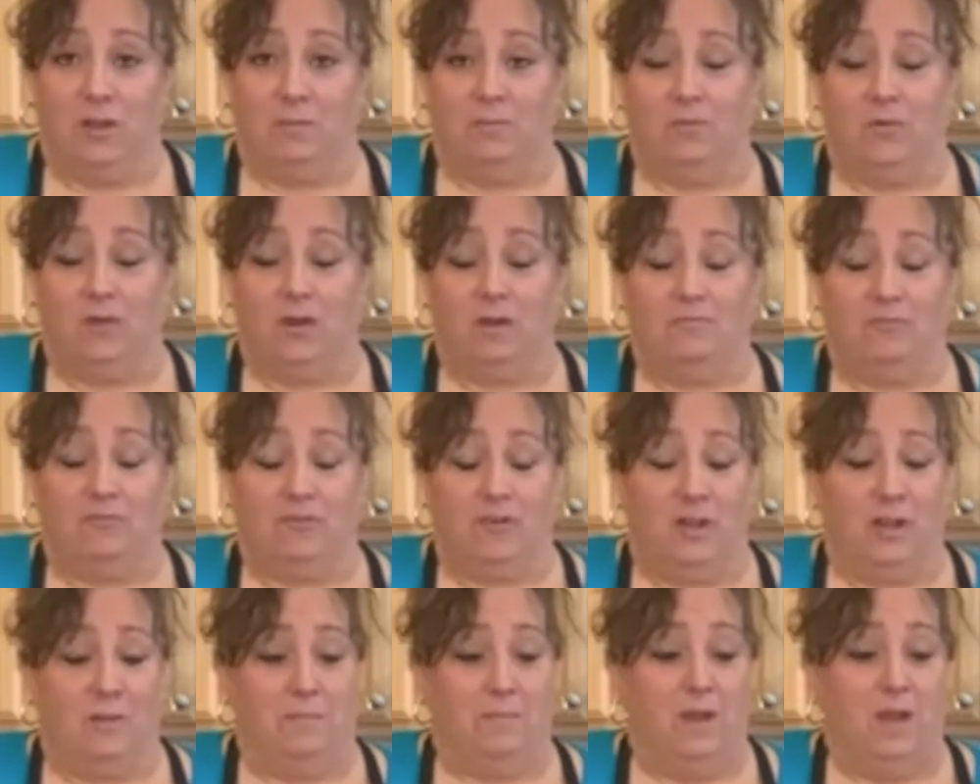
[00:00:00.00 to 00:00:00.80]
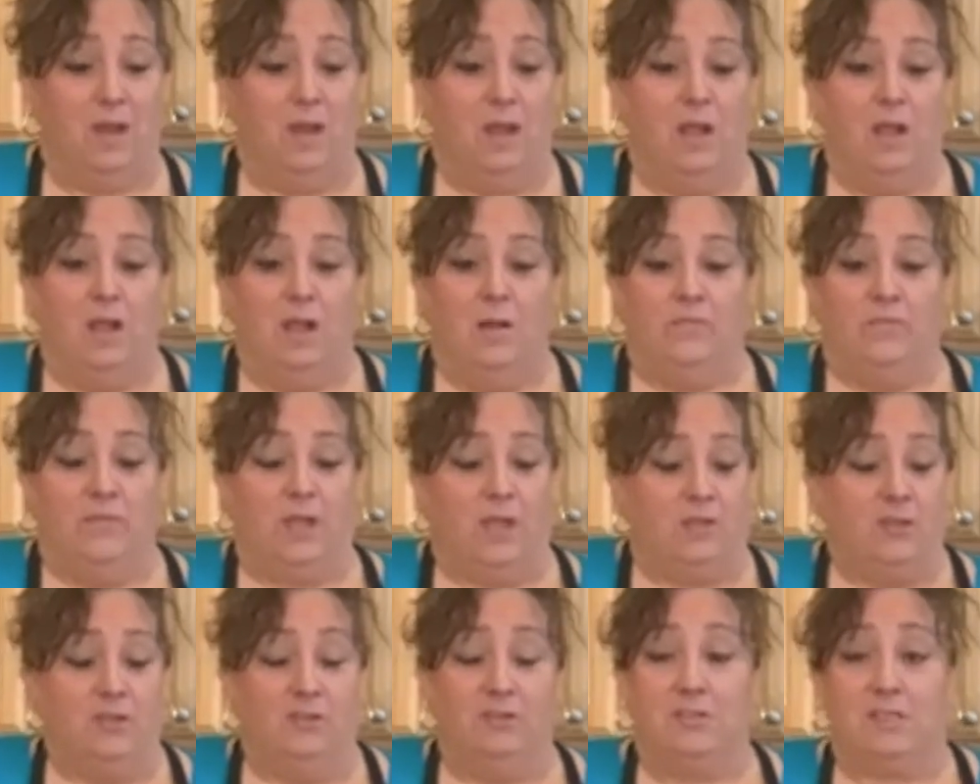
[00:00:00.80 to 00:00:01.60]
I'm from,
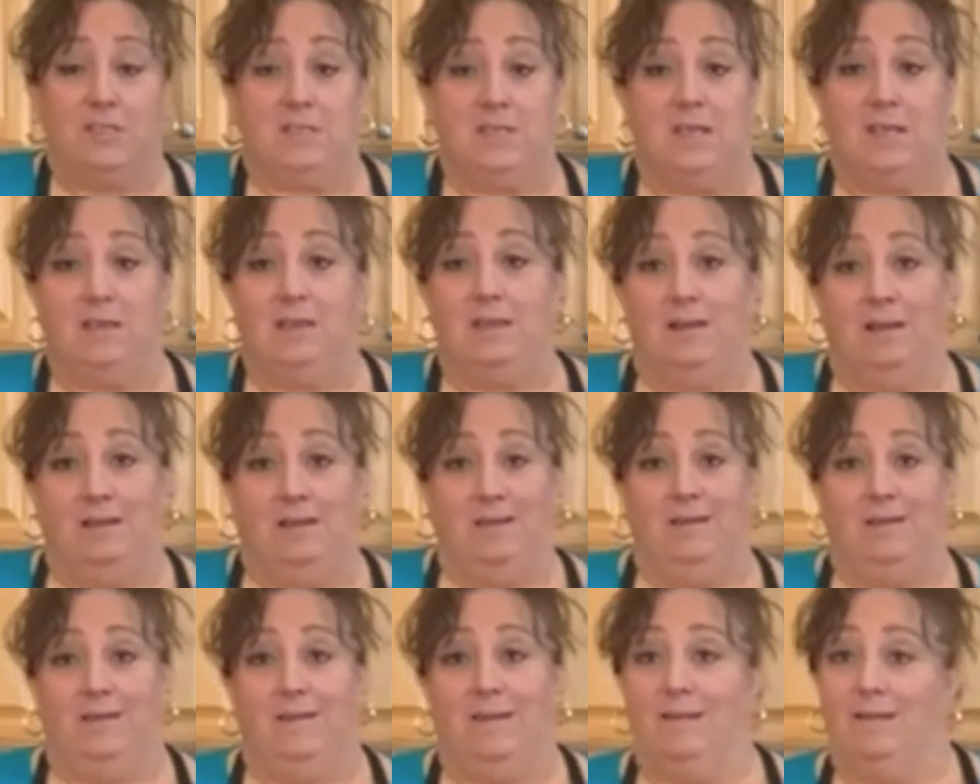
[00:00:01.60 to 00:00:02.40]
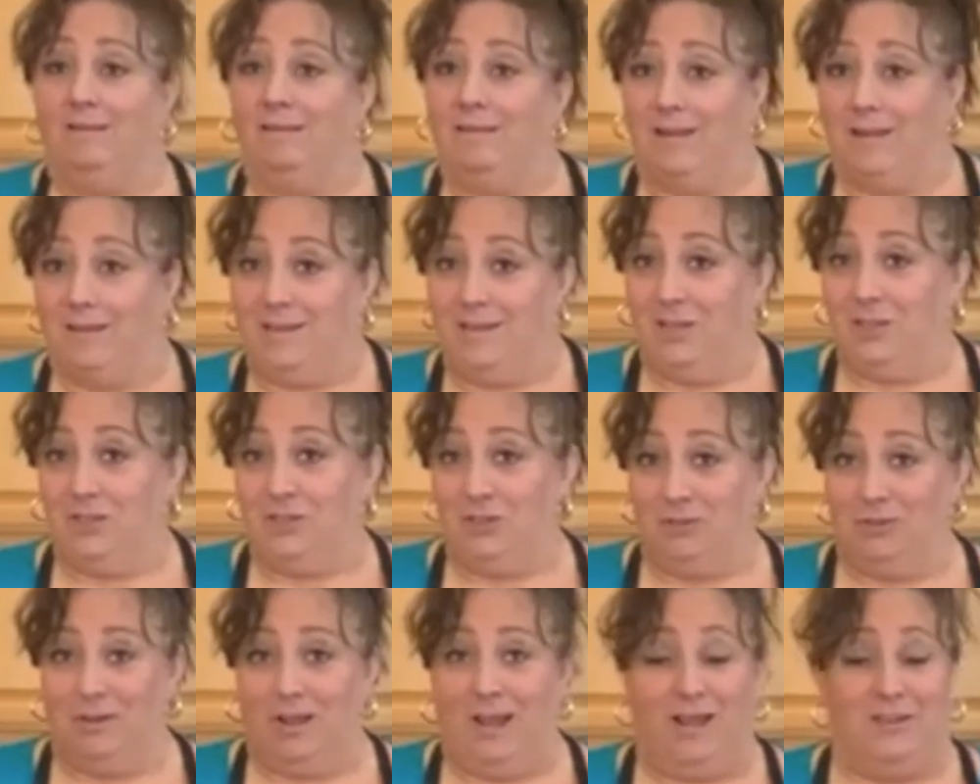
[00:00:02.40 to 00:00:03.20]
and you'll see, I kid
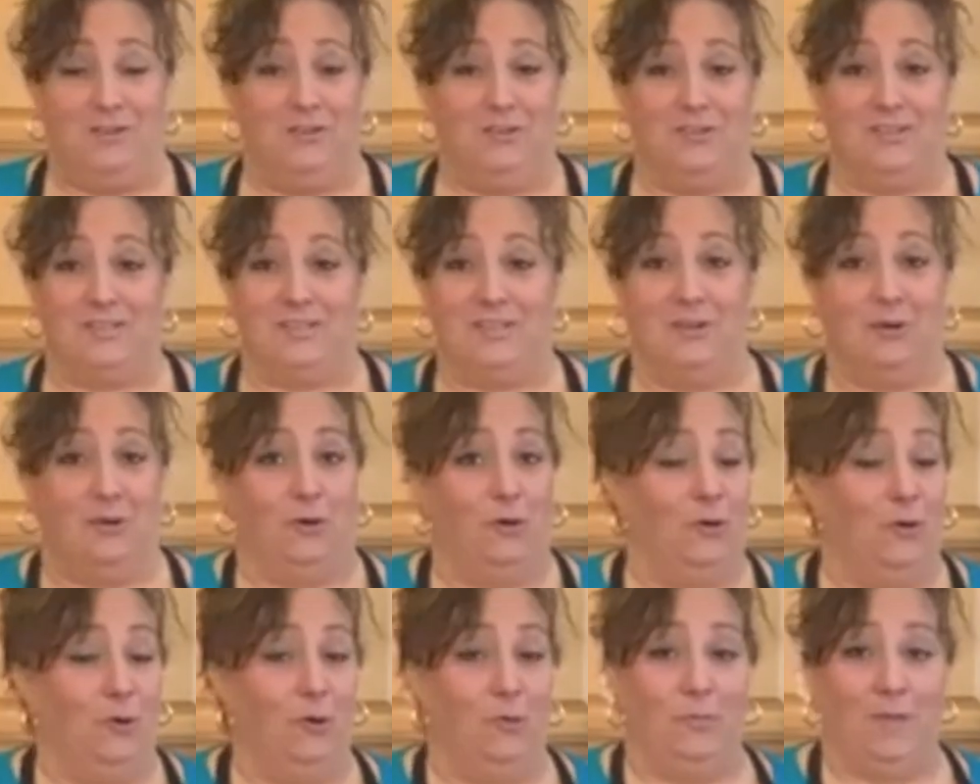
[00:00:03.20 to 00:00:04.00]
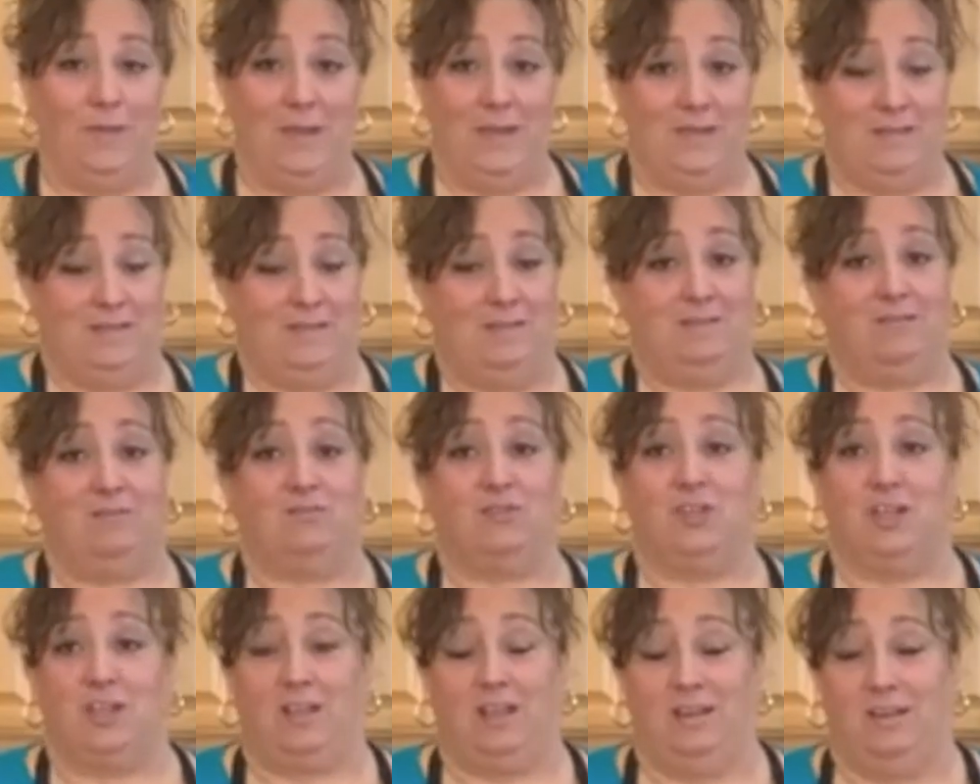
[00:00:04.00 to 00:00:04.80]
you not, you'll see whole pieces of
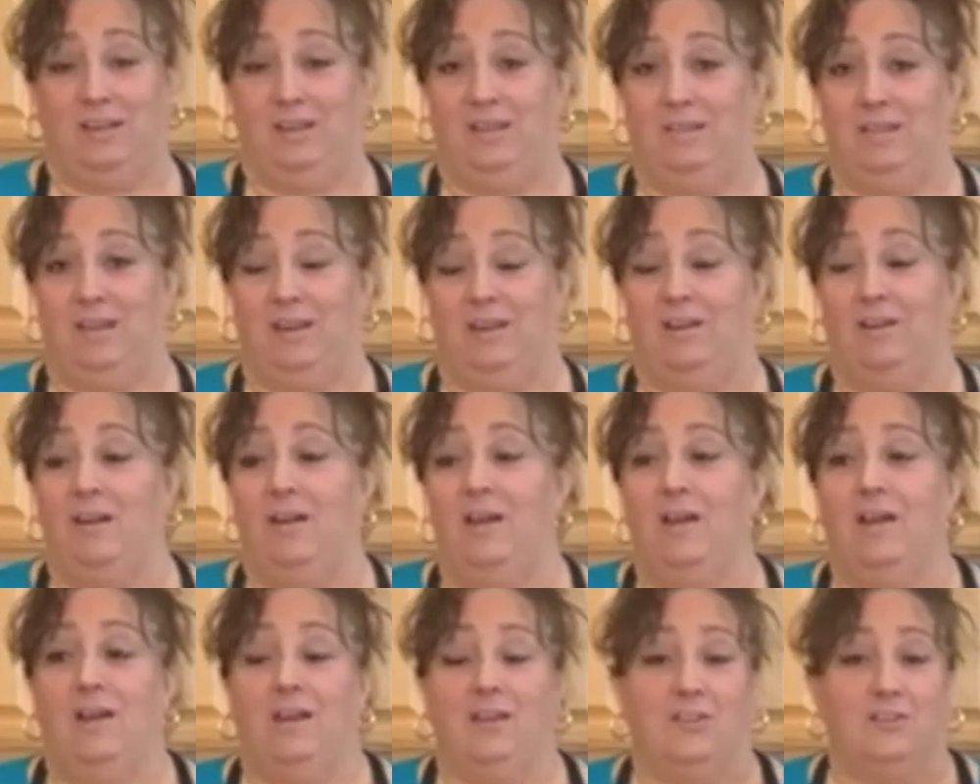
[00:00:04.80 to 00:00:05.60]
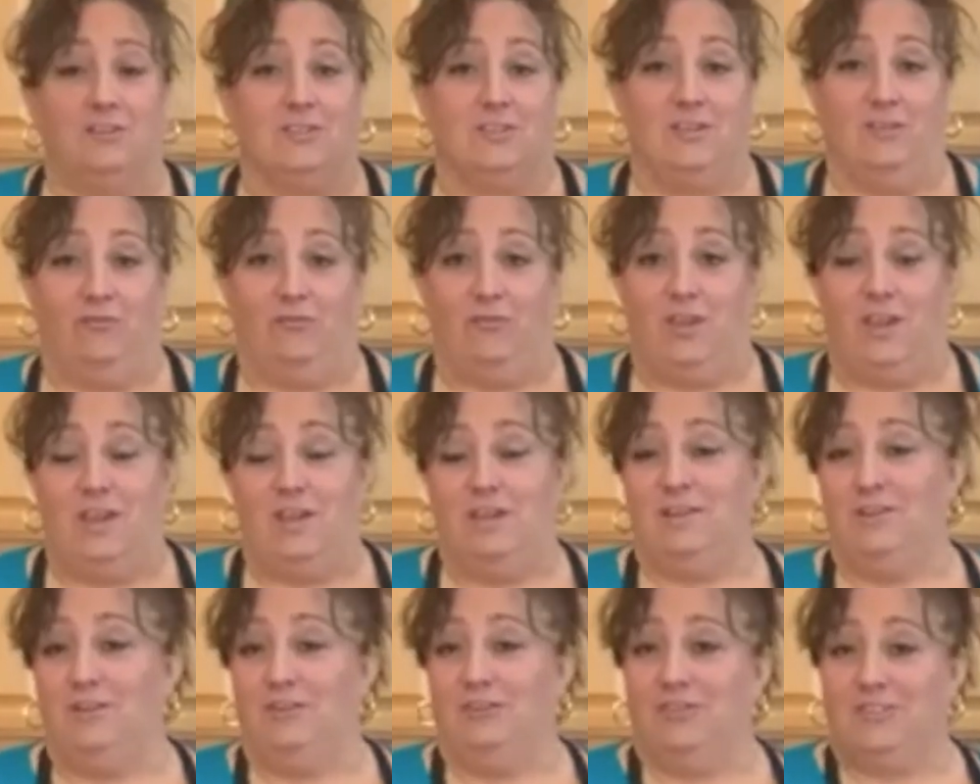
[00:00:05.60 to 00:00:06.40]
chicken in there. You'll see
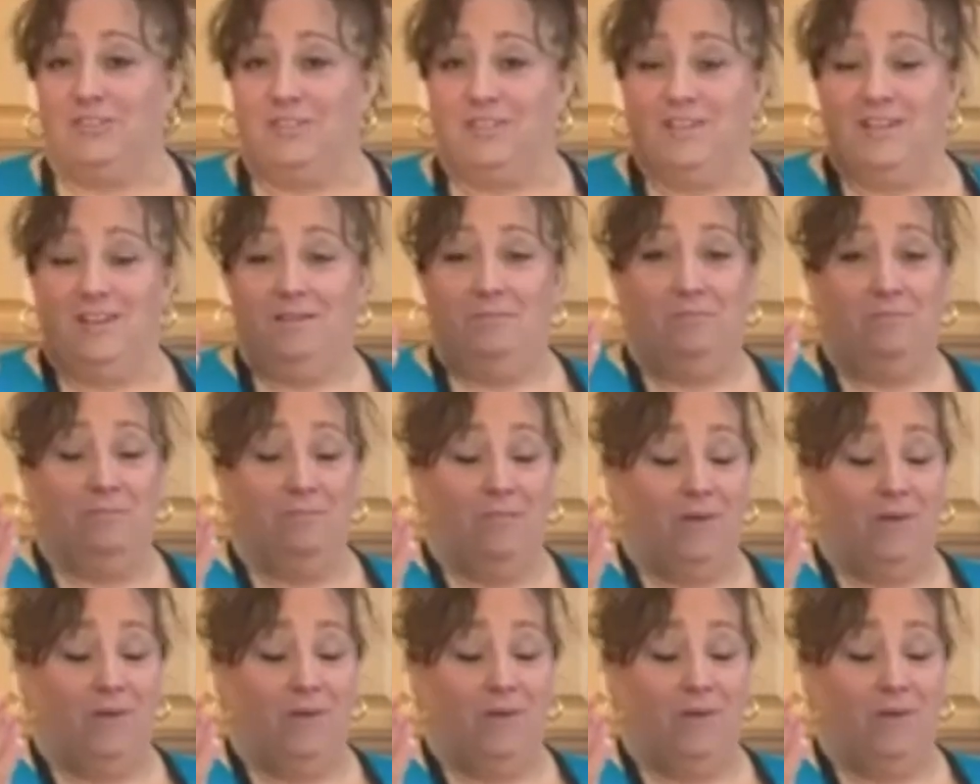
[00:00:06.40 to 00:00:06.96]
feet, you'll see